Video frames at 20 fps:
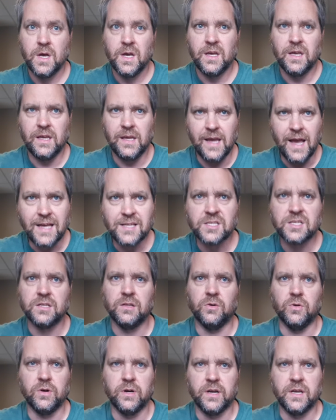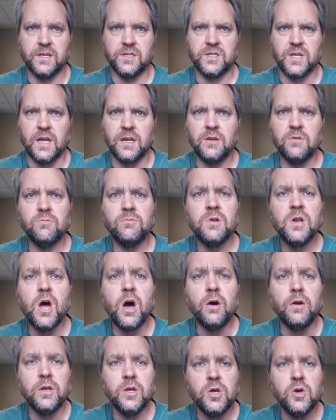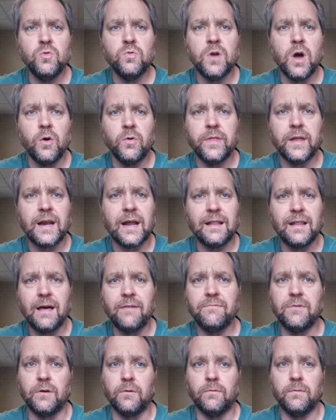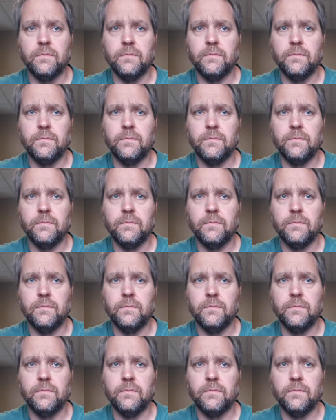"Yes, Lord," he said, you know that I love you."